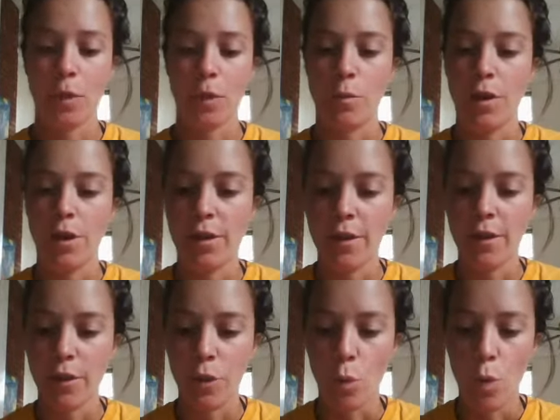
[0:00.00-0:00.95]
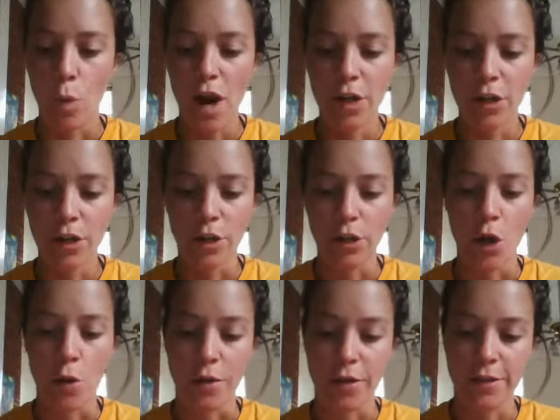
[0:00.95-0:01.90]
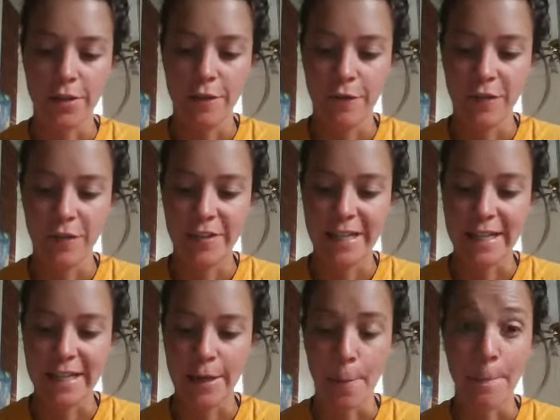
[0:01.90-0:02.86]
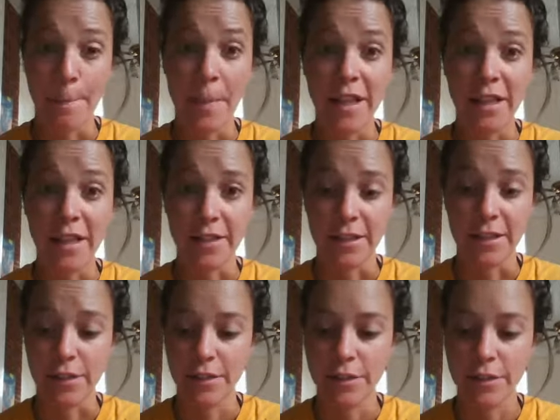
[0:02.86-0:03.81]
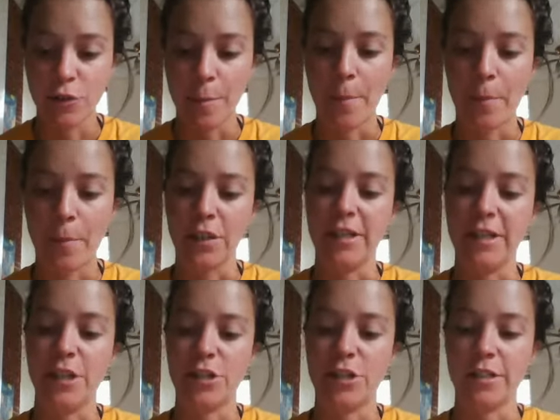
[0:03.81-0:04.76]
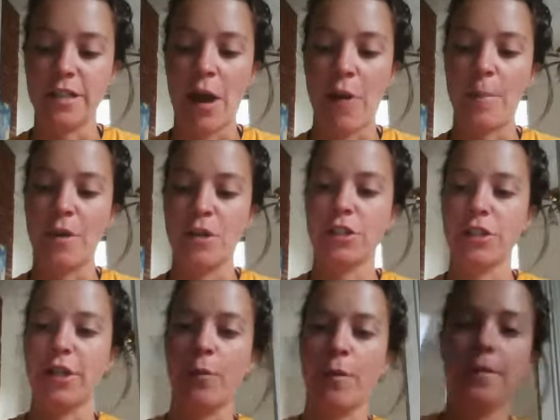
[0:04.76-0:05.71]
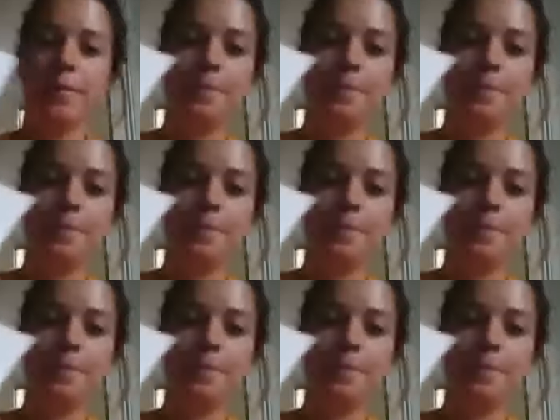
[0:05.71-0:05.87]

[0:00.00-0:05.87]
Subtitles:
Well, the water alone is 15 milliliters. Remember, liters is how we measure liquid.